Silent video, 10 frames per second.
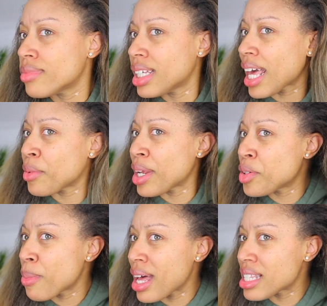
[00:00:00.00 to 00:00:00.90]
Like, when I
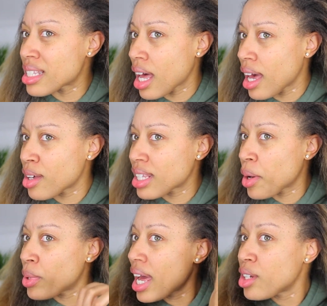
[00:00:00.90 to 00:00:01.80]
do my styles,
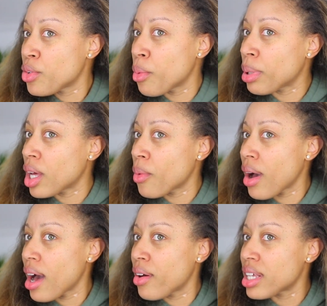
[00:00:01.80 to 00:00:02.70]
like when I do a
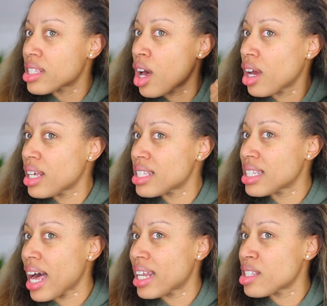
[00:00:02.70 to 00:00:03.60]
blowout, it's
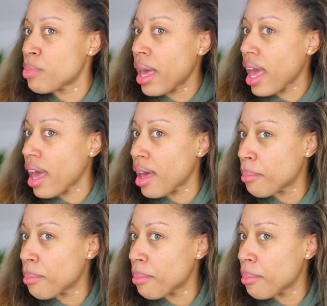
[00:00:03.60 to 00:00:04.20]
not as bad.